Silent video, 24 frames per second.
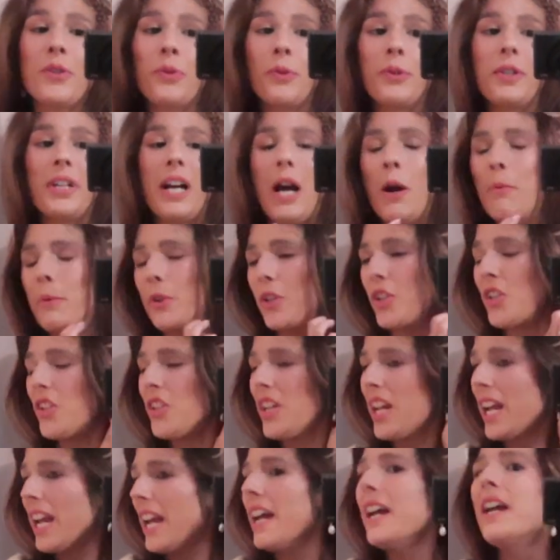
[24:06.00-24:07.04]
thought I would
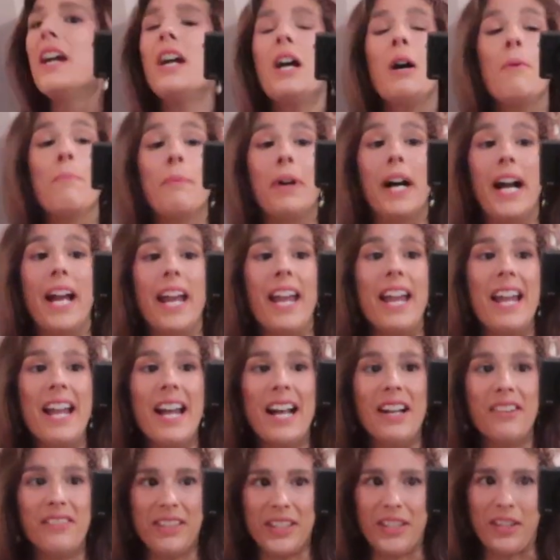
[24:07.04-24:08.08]
share my
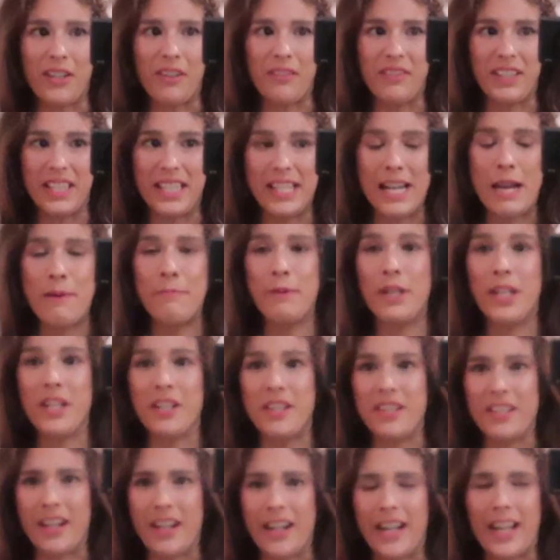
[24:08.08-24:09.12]
outfit of the day,
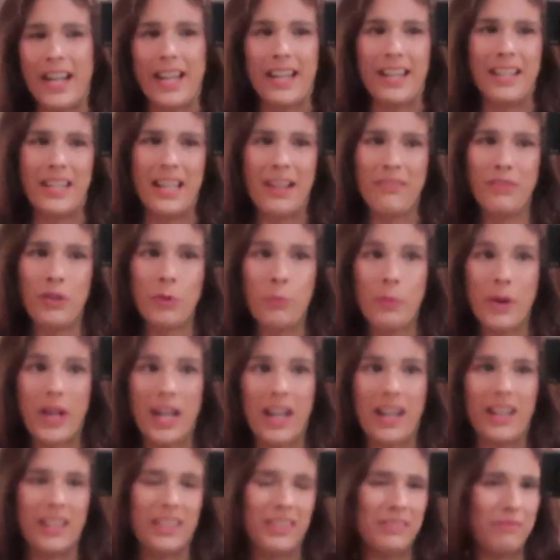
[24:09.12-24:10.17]
because I never
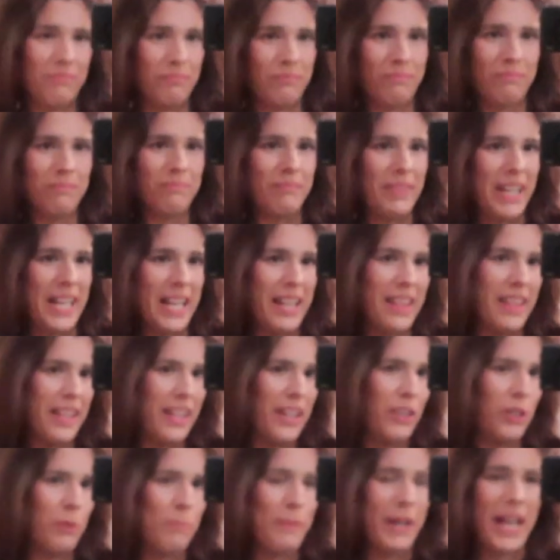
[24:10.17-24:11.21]
wear
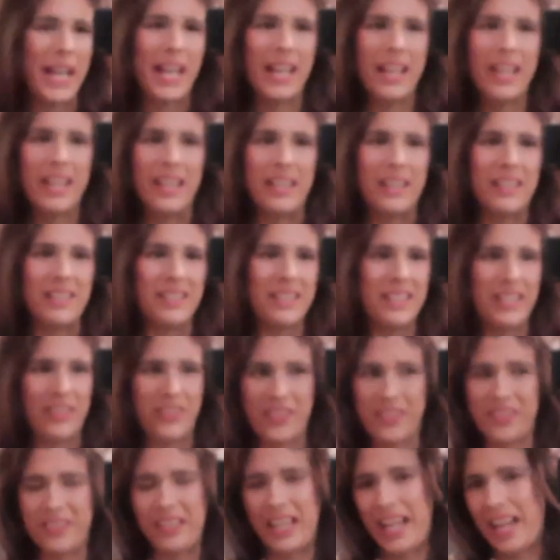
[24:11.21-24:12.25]
anything on my head, such
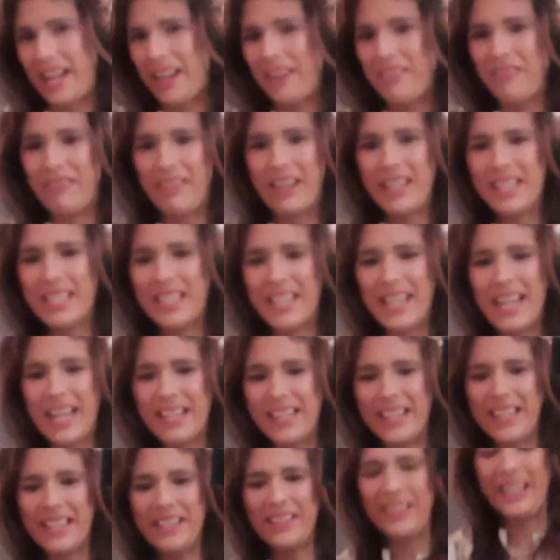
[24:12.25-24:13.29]
as a
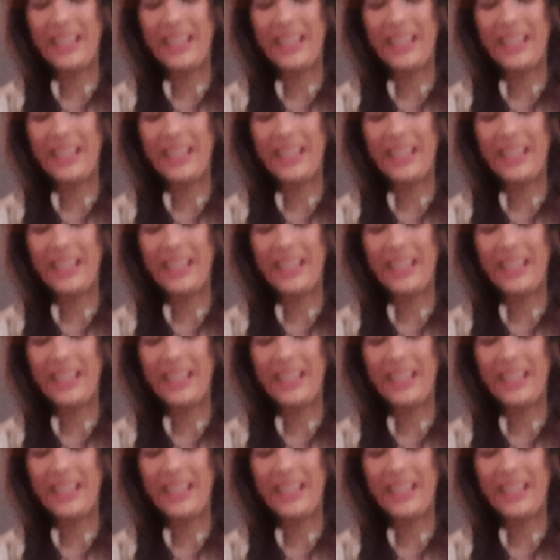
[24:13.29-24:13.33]
Fascinator,